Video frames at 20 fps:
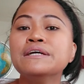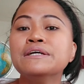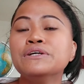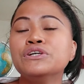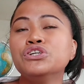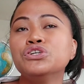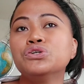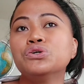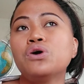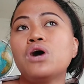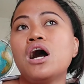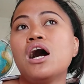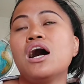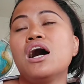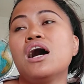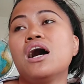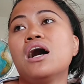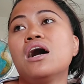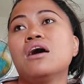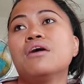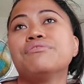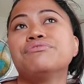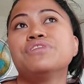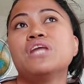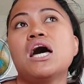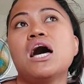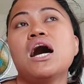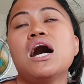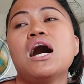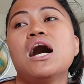you have
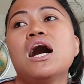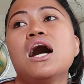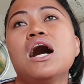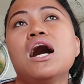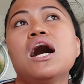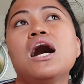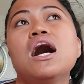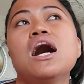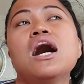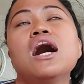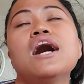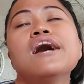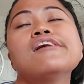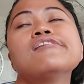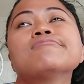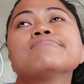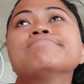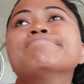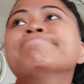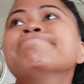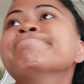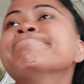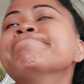the